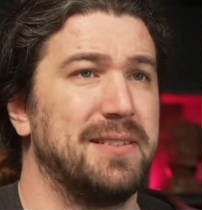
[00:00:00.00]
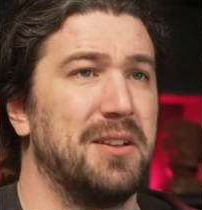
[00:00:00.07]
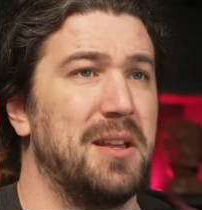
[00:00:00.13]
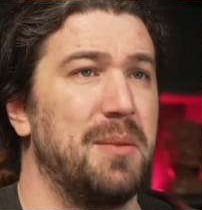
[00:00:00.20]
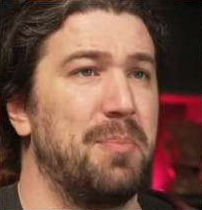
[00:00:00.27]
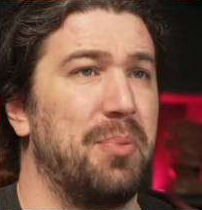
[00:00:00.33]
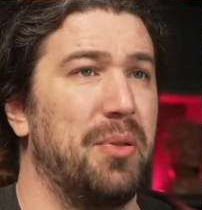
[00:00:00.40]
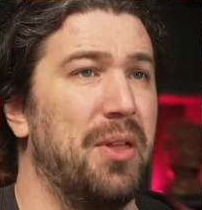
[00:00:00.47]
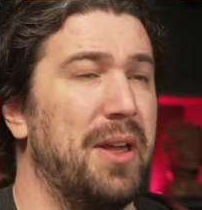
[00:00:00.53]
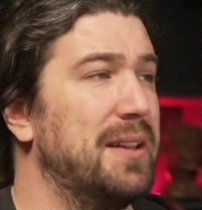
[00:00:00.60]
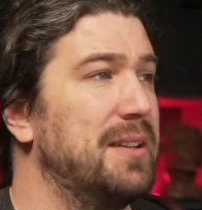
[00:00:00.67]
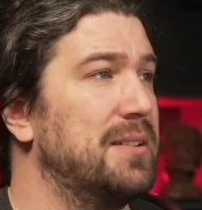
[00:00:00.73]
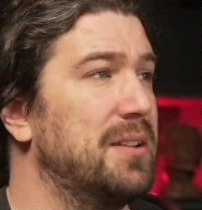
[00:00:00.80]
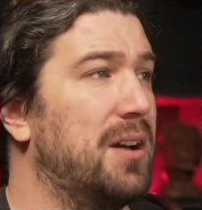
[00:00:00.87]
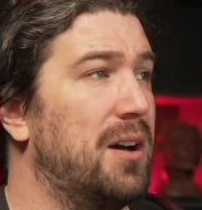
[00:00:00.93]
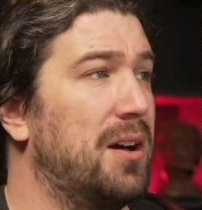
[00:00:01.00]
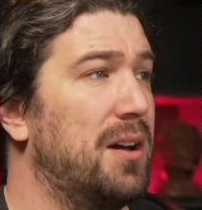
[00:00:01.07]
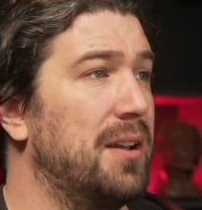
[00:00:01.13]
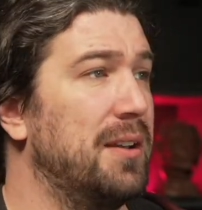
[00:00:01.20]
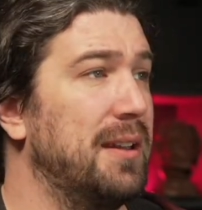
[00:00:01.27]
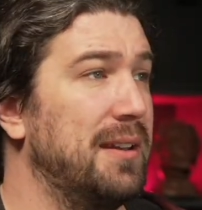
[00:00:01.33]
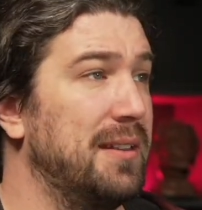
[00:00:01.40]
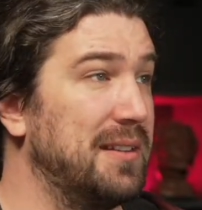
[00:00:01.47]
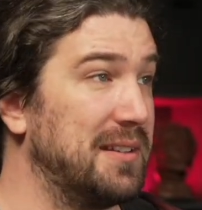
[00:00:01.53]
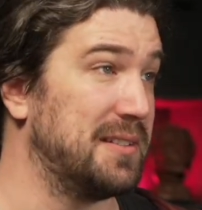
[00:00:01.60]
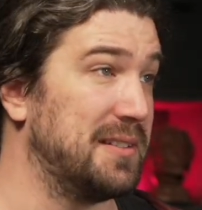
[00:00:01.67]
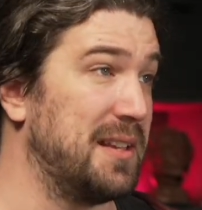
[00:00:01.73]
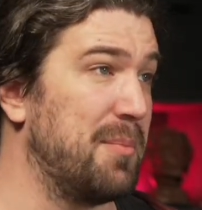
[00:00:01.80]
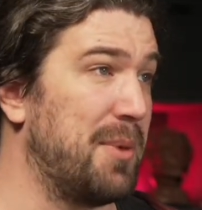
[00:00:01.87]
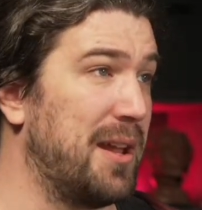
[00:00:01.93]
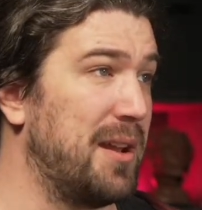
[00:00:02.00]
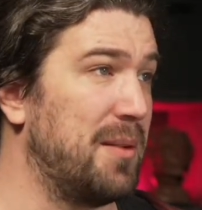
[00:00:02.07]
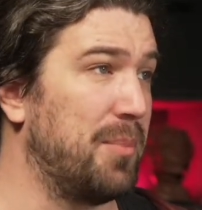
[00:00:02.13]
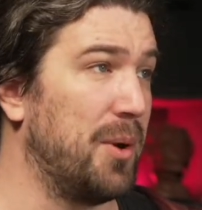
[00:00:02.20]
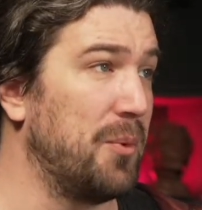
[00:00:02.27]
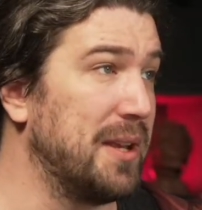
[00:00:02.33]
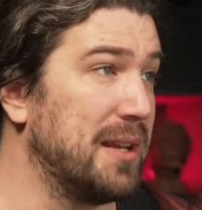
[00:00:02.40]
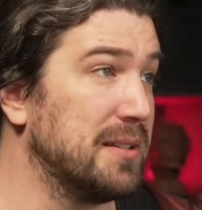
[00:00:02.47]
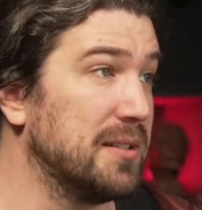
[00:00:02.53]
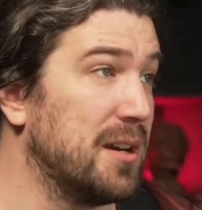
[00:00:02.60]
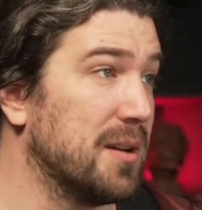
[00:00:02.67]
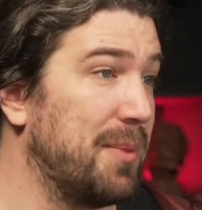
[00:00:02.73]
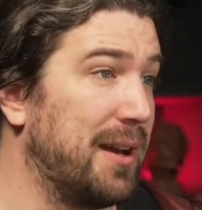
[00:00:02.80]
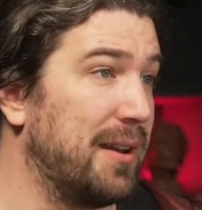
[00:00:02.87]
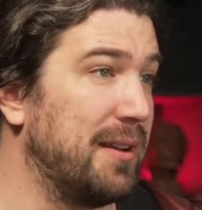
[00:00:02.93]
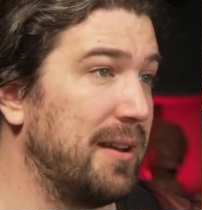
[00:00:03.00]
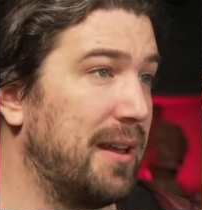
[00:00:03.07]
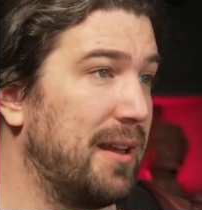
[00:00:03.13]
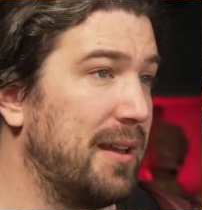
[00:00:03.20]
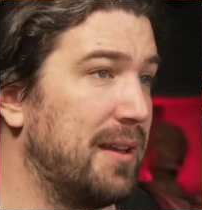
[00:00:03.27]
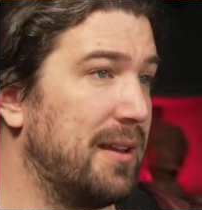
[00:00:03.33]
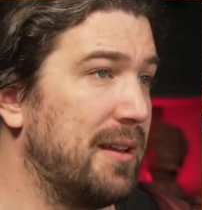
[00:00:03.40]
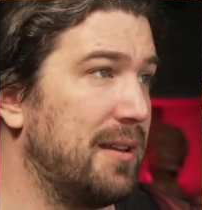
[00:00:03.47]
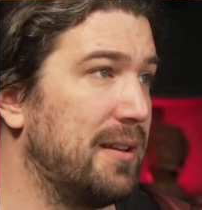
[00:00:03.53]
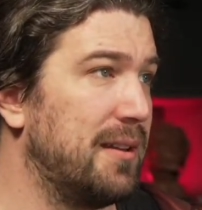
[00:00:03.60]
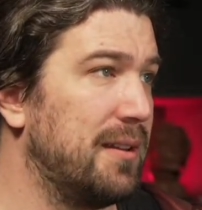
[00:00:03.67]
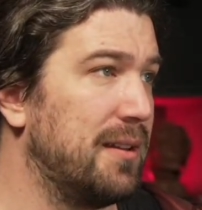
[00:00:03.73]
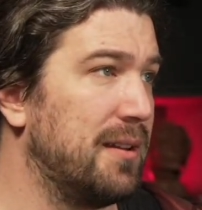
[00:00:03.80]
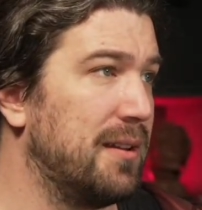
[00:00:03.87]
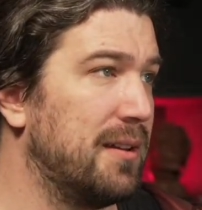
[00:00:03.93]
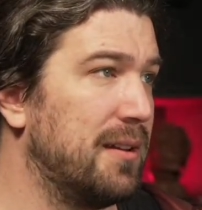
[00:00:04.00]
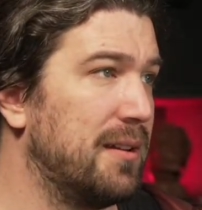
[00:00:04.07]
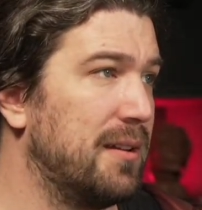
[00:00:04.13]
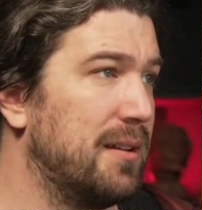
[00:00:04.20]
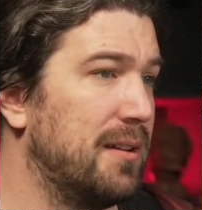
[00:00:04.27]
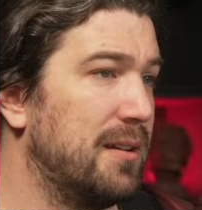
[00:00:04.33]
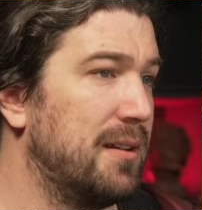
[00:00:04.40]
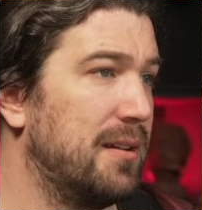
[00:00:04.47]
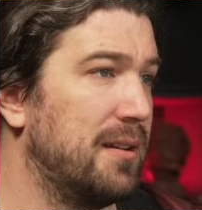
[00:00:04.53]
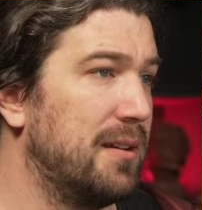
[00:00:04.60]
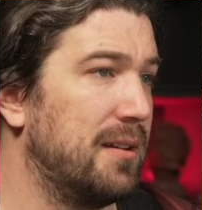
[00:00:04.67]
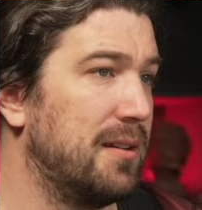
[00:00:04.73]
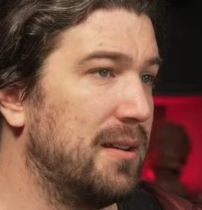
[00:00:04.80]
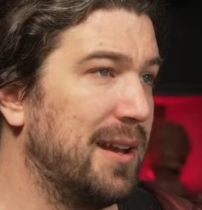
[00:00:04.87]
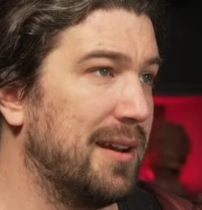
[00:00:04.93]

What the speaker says: planned on anything to say about it, but we can talk about it and yeah,